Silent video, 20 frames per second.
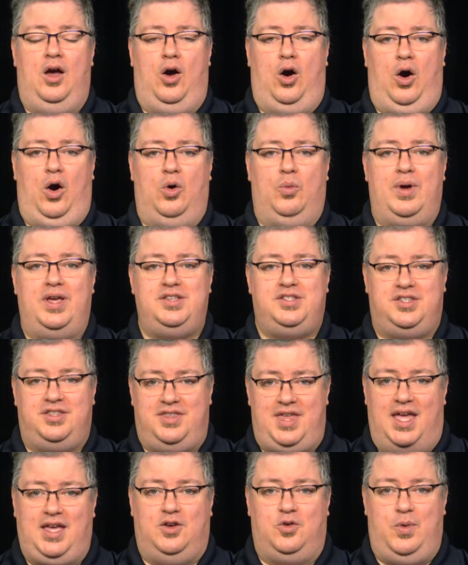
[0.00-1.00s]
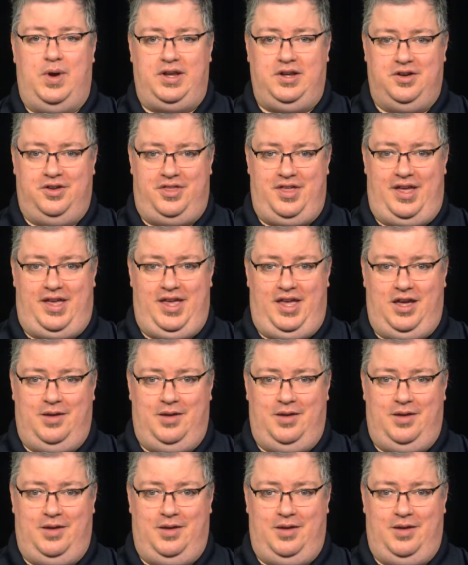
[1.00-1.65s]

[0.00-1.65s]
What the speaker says: Always think, when you're thinking